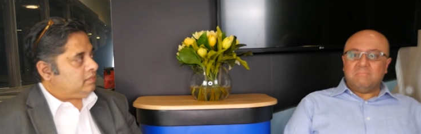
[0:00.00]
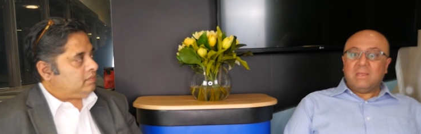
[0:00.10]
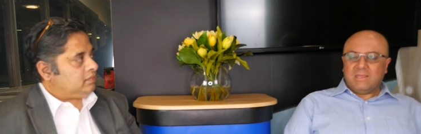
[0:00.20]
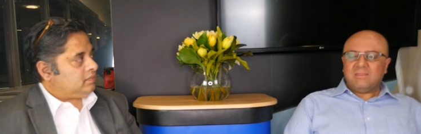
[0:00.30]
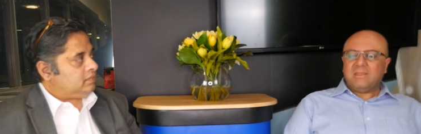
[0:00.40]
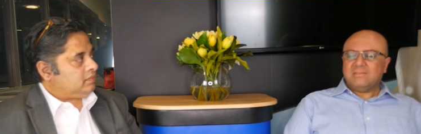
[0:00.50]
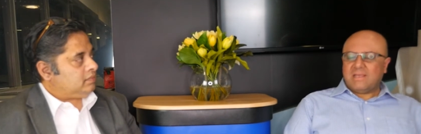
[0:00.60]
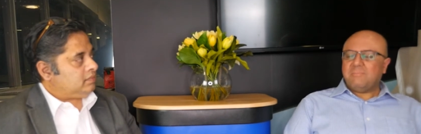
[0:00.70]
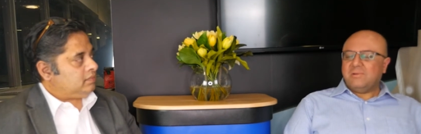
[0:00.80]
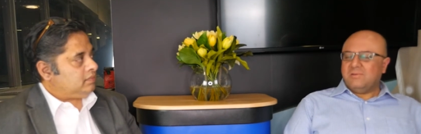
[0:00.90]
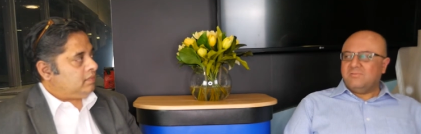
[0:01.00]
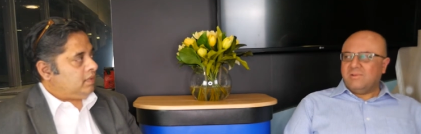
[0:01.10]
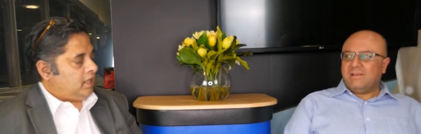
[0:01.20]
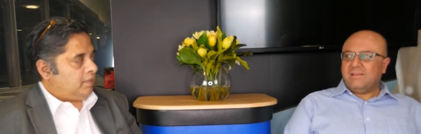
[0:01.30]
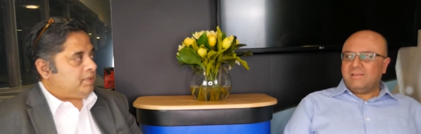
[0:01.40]
Speaker 1: making things happen.
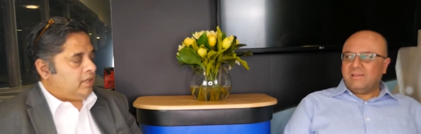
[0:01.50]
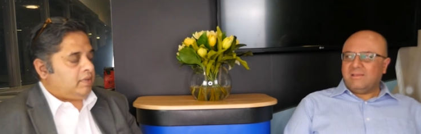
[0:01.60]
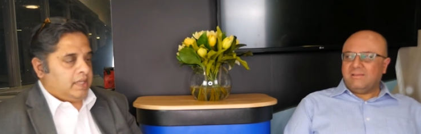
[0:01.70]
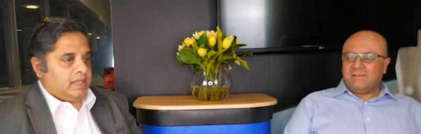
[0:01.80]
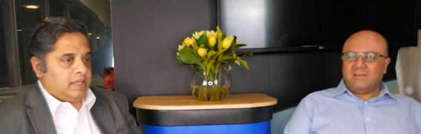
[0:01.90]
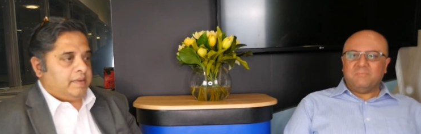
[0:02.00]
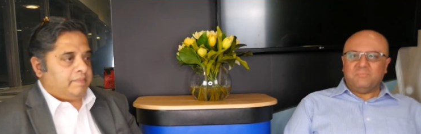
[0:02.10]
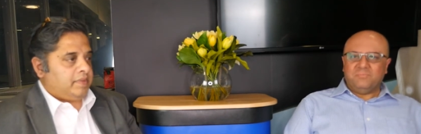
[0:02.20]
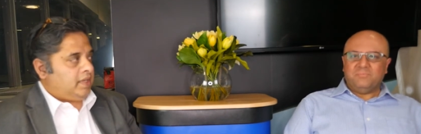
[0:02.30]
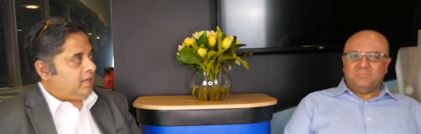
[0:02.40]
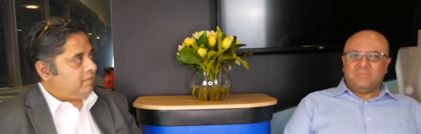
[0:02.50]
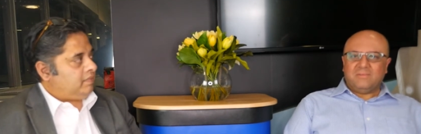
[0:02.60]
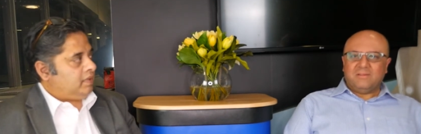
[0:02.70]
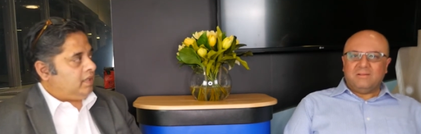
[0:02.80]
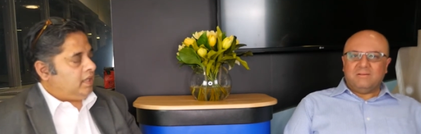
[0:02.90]
Speaker 2: Absolutely, yeah, yeah.
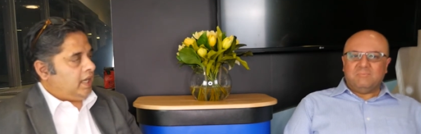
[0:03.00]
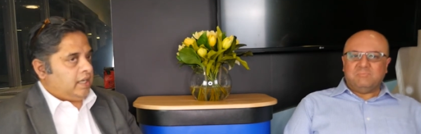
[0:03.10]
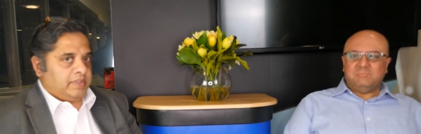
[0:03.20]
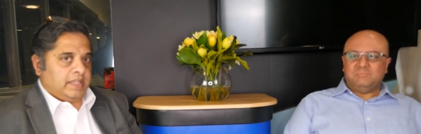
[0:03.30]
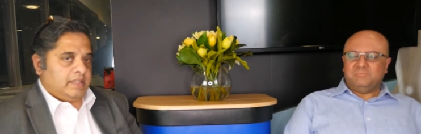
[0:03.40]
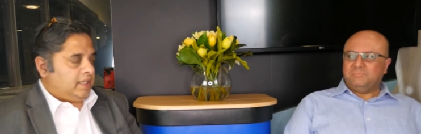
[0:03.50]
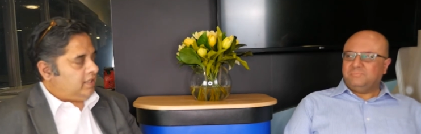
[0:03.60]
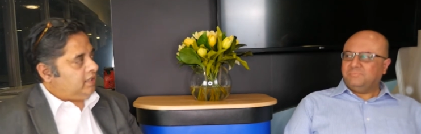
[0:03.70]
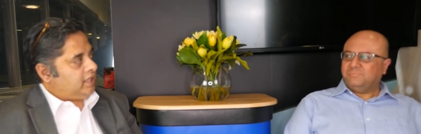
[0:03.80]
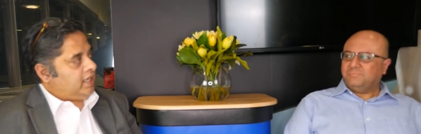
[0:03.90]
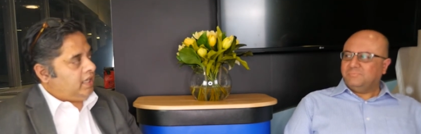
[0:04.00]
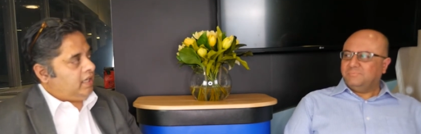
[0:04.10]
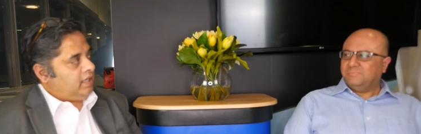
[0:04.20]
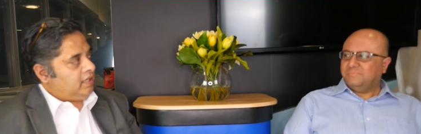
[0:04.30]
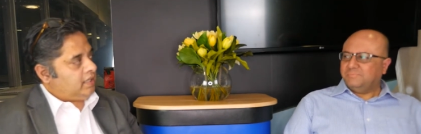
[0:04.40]
And I think I think the
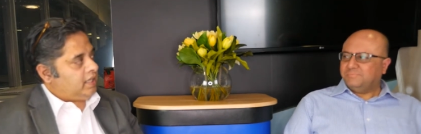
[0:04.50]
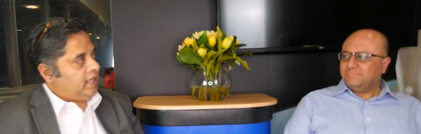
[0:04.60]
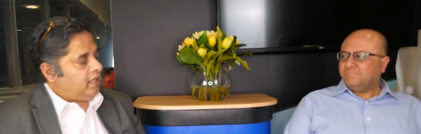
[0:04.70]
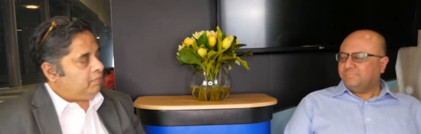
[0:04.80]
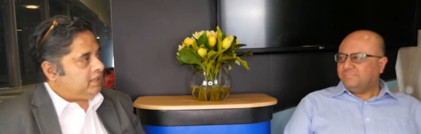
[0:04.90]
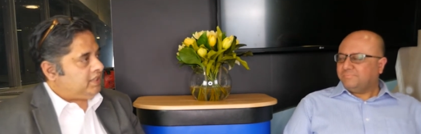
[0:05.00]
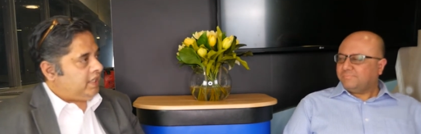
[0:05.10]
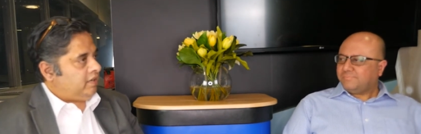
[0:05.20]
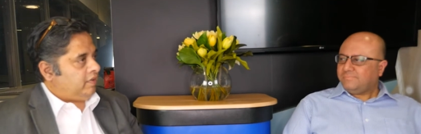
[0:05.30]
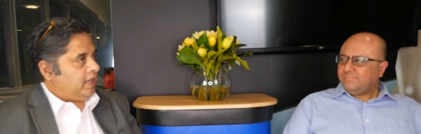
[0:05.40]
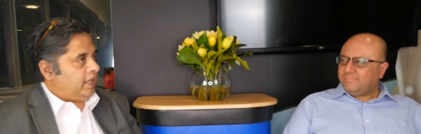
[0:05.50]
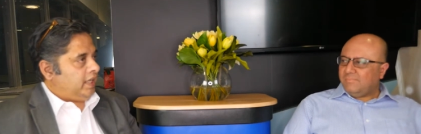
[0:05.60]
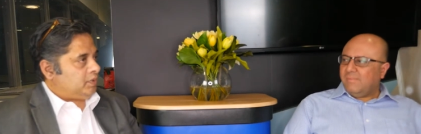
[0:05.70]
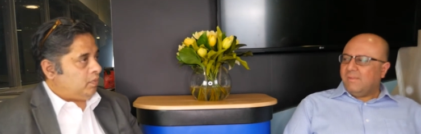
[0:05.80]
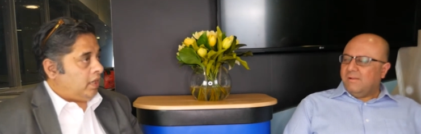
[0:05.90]
key the key element here
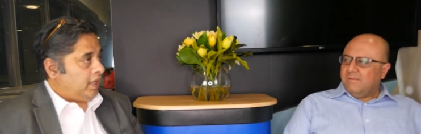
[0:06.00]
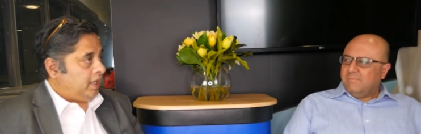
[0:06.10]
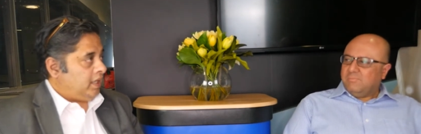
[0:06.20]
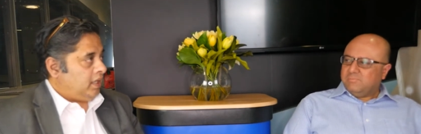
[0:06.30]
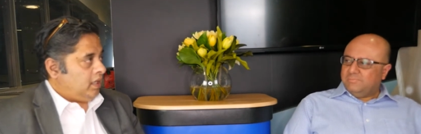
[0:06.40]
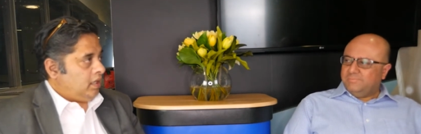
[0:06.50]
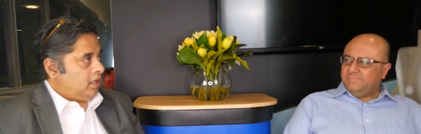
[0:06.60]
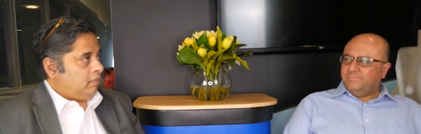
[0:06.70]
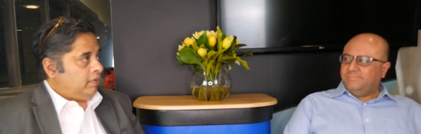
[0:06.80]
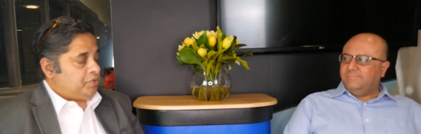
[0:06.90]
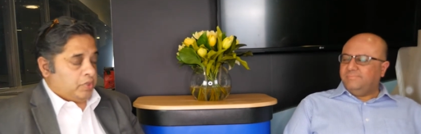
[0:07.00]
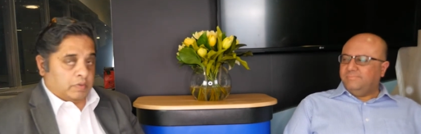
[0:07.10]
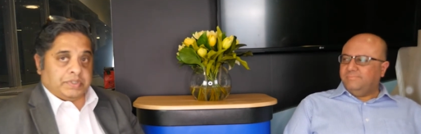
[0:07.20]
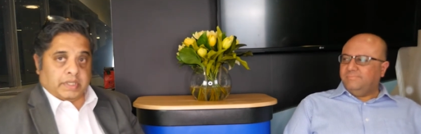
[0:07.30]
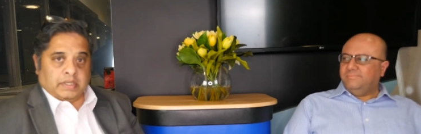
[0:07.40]
really is why we've
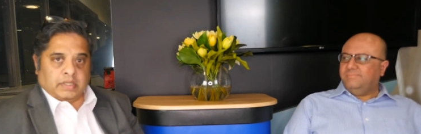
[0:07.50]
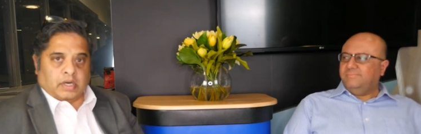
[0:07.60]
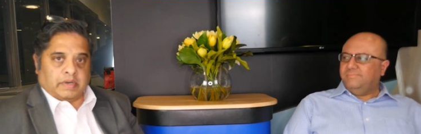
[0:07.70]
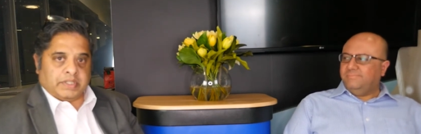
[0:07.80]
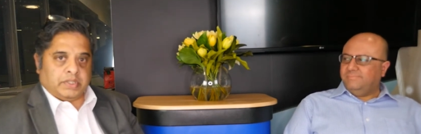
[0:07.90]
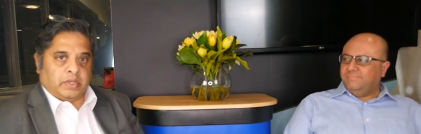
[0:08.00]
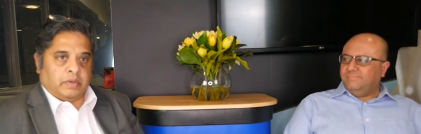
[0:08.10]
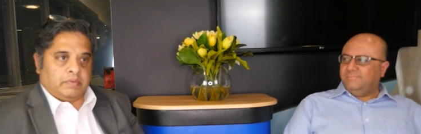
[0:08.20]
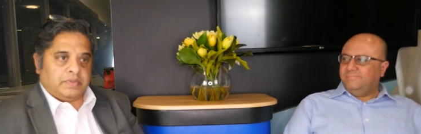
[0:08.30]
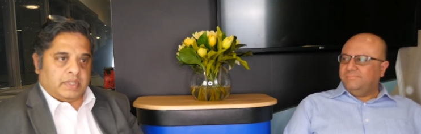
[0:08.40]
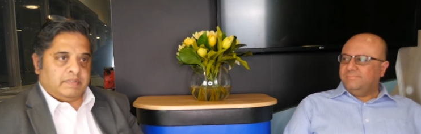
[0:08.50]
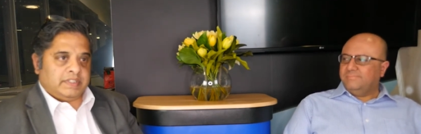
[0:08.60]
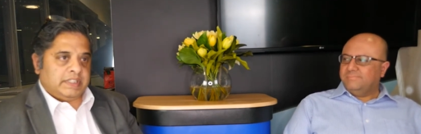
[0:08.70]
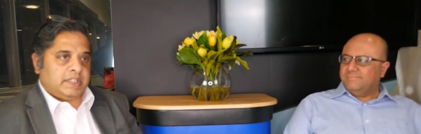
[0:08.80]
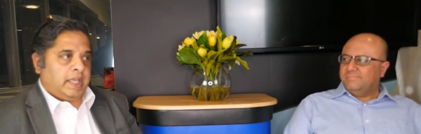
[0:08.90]
chosen RSU
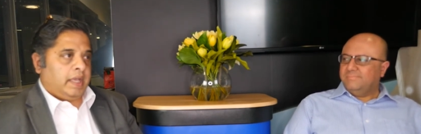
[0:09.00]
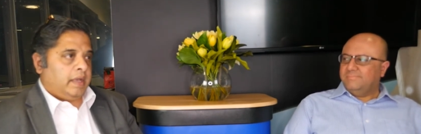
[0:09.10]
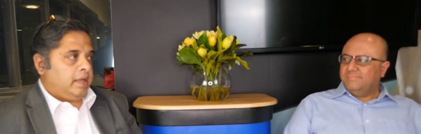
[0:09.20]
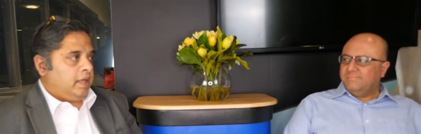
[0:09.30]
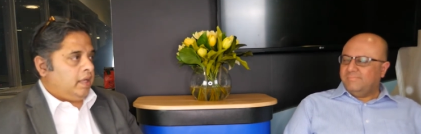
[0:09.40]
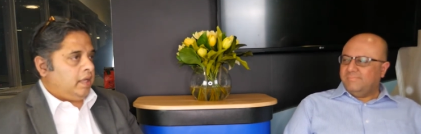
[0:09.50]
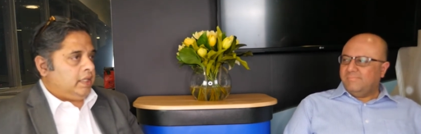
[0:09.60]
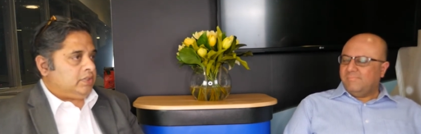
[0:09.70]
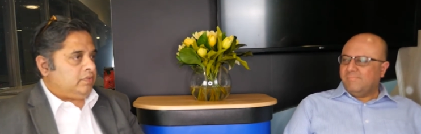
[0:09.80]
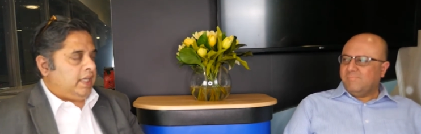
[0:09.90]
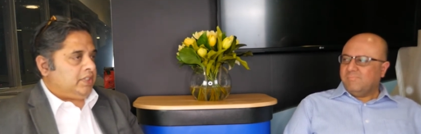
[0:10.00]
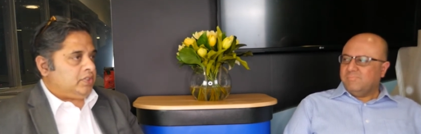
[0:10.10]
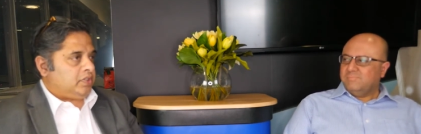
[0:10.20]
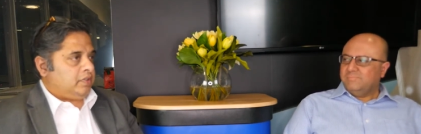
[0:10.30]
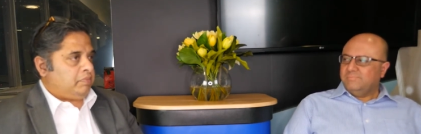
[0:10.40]
services here is really
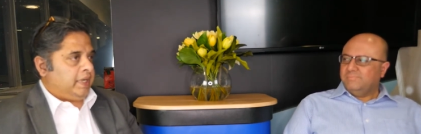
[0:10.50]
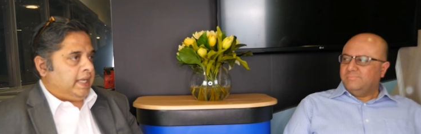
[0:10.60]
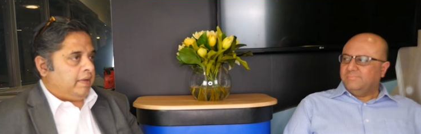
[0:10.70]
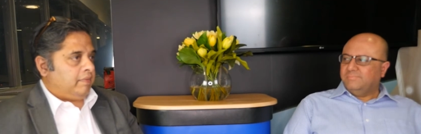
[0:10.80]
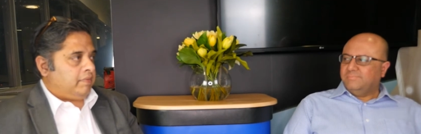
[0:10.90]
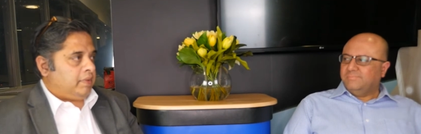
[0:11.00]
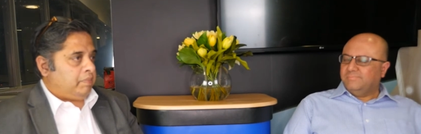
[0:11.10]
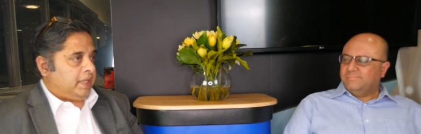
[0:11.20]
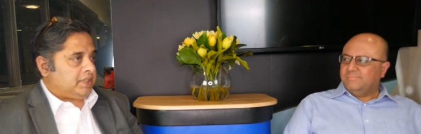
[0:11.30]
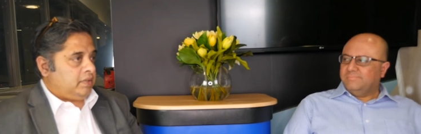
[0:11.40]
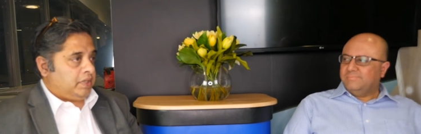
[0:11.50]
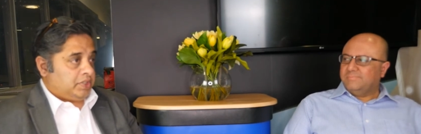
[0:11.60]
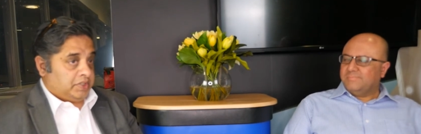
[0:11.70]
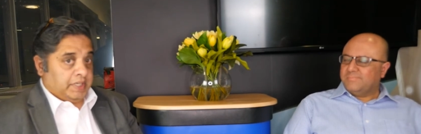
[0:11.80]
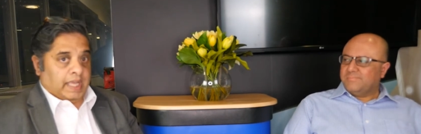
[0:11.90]
to sort of bring out the best not
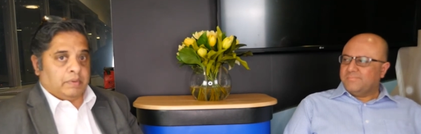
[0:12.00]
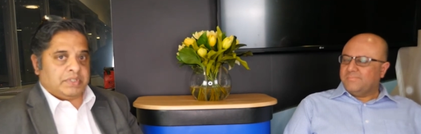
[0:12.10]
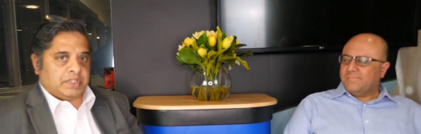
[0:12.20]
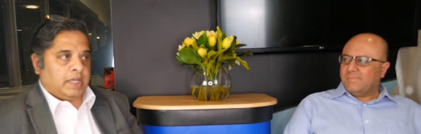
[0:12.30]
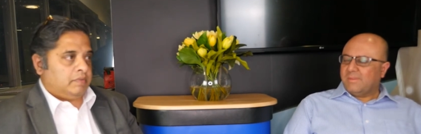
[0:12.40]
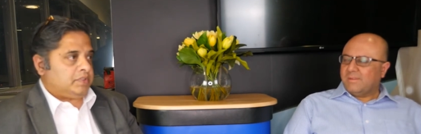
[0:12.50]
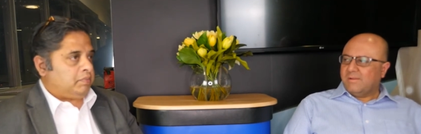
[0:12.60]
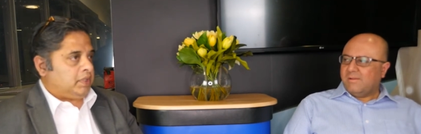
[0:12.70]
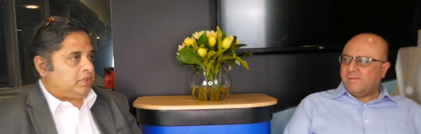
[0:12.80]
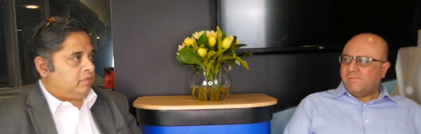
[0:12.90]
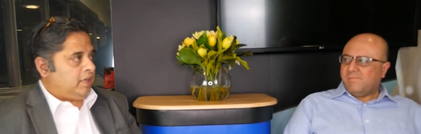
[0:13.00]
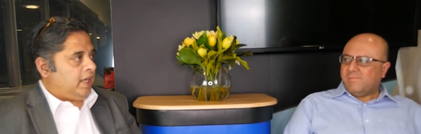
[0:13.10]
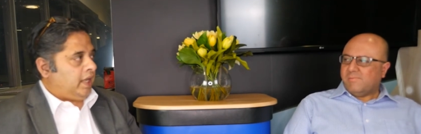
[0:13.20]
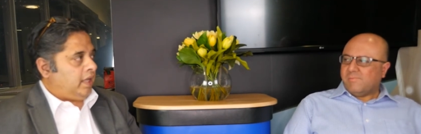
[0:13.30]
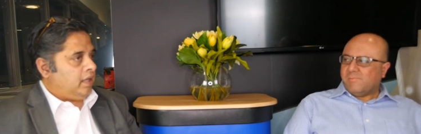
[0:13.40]
just in ourselves but to
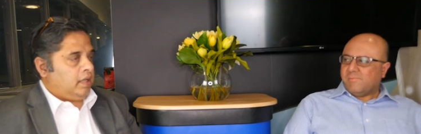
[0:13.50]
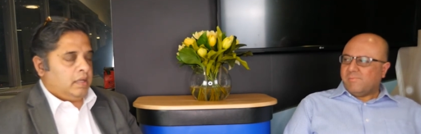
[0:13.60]
really